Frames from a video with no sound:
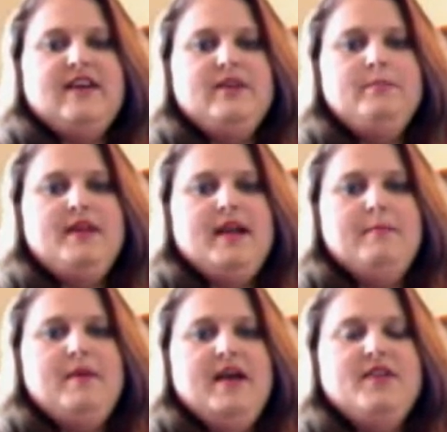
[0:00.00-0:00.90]
7
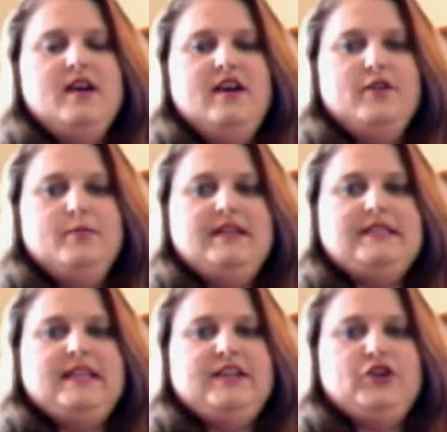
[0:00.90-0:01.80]
p.m. at the
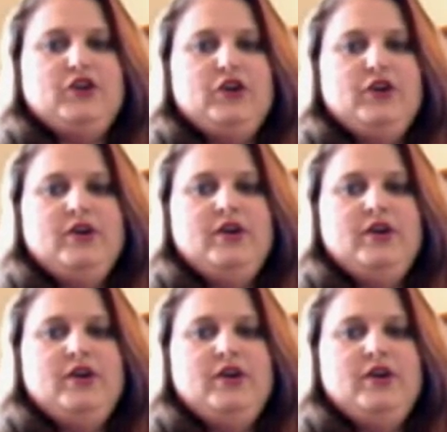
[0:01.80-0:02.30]
Government Center.